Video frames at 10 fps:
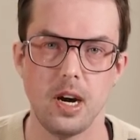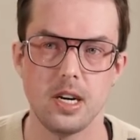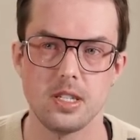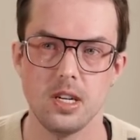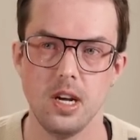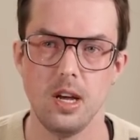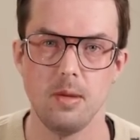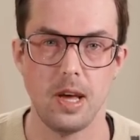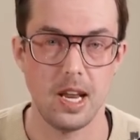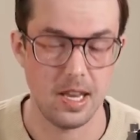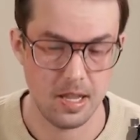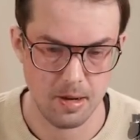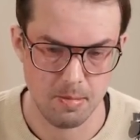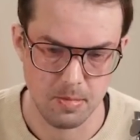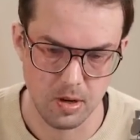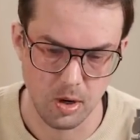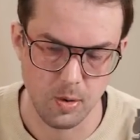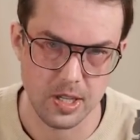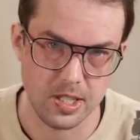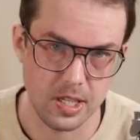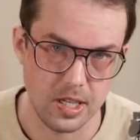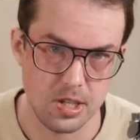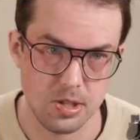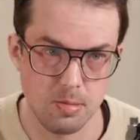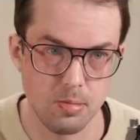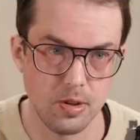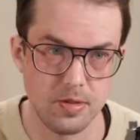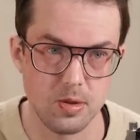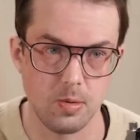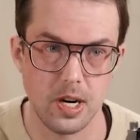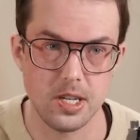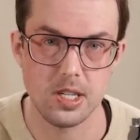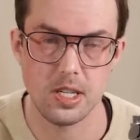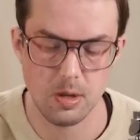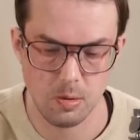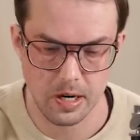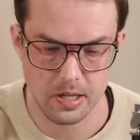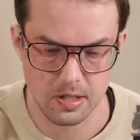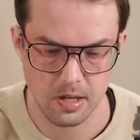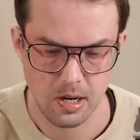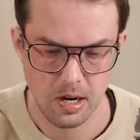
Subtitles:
pairs and the liquidity needs to move towards the new ones.